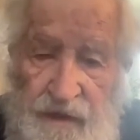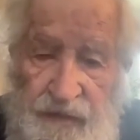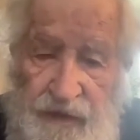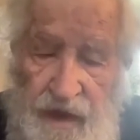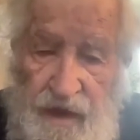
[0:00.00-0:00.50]

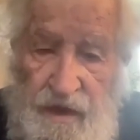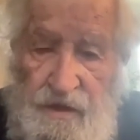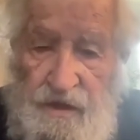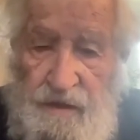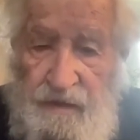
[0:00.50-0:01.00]

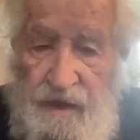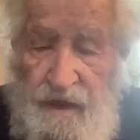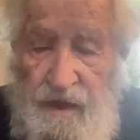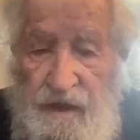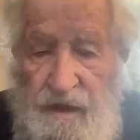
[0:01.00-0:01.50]
age.
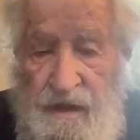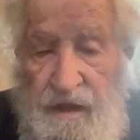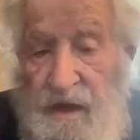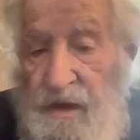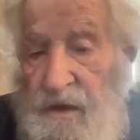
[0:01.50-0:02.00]

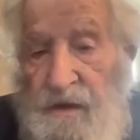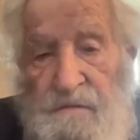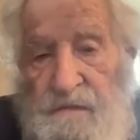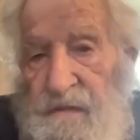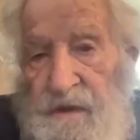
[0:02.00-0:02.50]
Here,
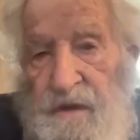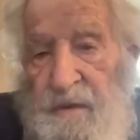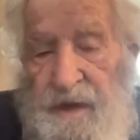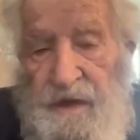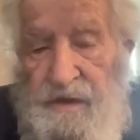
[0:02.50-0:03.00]

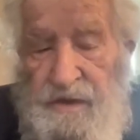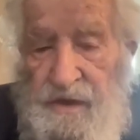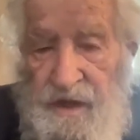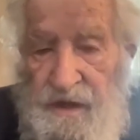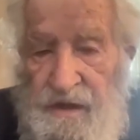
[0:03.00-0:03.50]
nobody
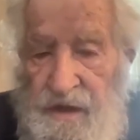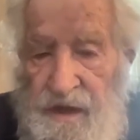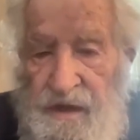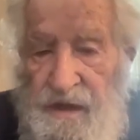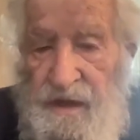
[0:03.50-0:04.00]
understands
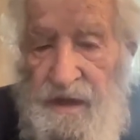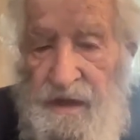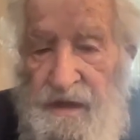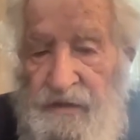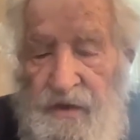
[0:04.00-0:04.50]
that.
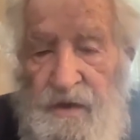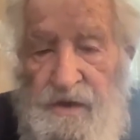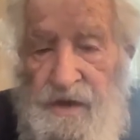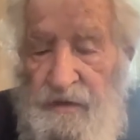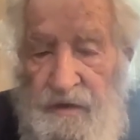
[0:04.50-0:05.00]
Of
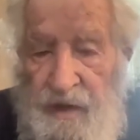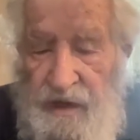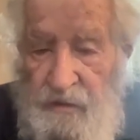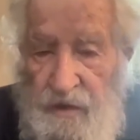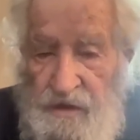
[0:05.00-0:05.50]
course,
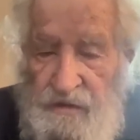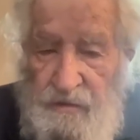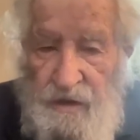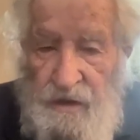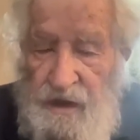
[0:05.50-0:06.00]
everybody wants to
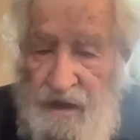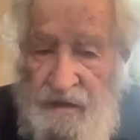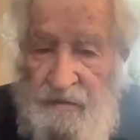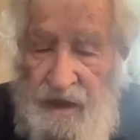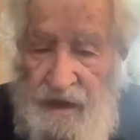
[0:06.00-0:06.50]
work like
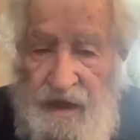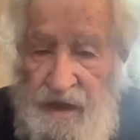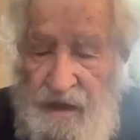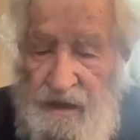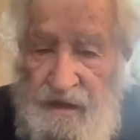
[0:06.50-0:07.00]
a
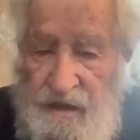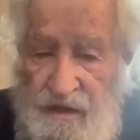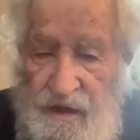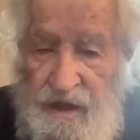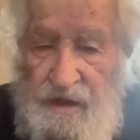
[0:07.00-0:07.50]
maniac till
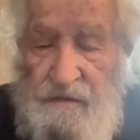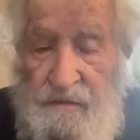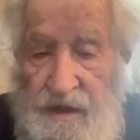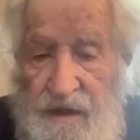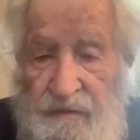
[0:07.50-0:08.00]
the last
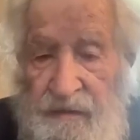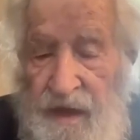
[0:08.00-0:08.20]
minute.